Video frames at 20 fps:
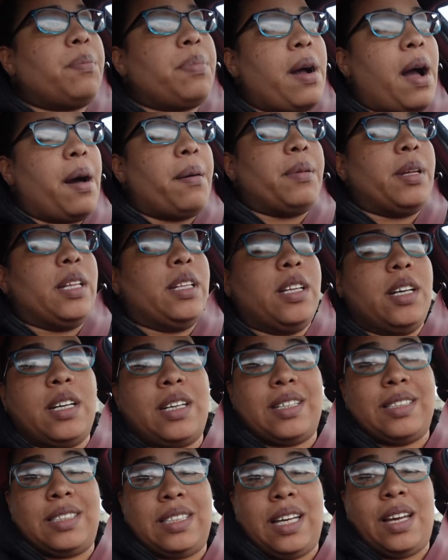probably
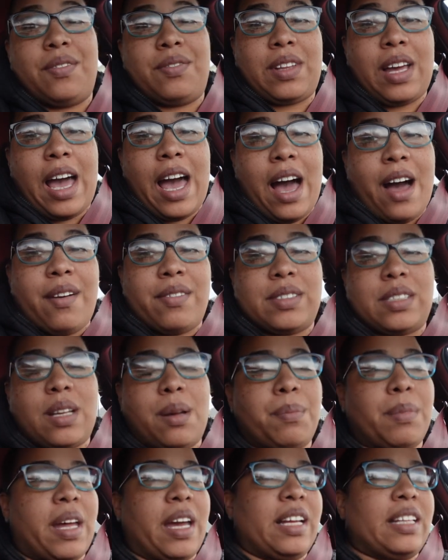look and see if they have
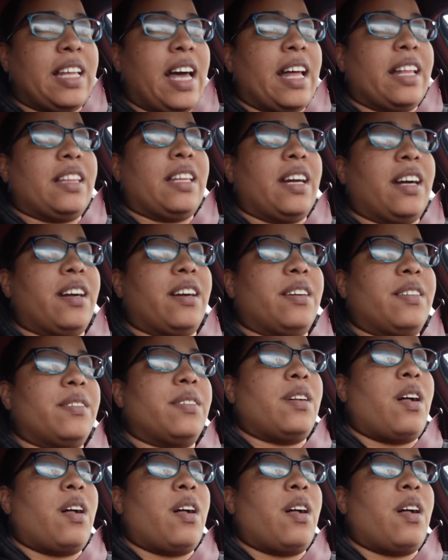something like that there.